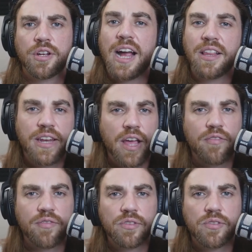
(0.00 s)
Kylan
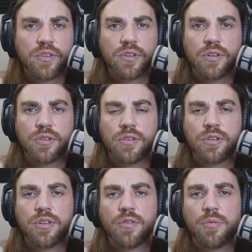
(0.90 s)
Evans,
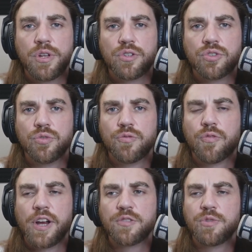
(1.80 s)
he'll be a true
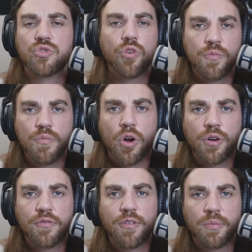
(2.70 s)
freshman, Jordan
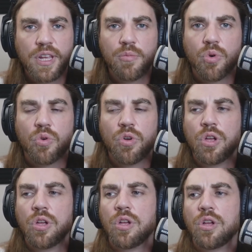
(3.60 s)
Martin from Kimball.
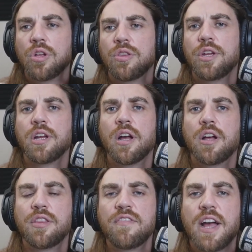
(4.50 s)

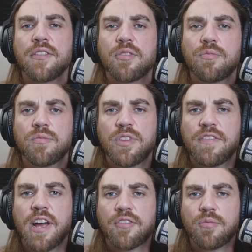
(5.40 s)
They've got some
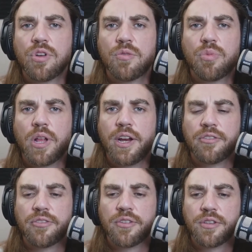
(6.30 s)
good
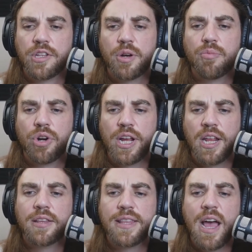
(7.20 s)
players that they're bringing
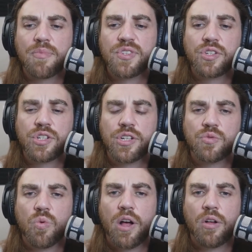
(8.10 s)
in at that position as
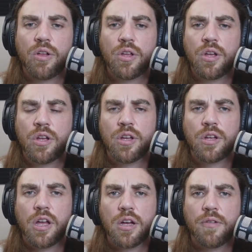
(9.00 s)
well.
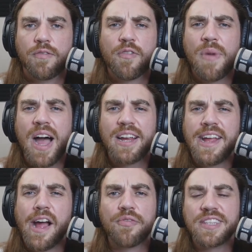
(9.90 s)
For my
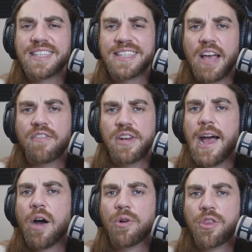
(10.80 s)
count, that's 7
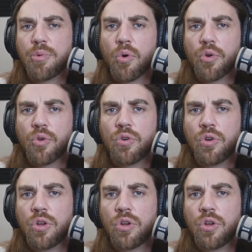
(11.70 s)
now in the portal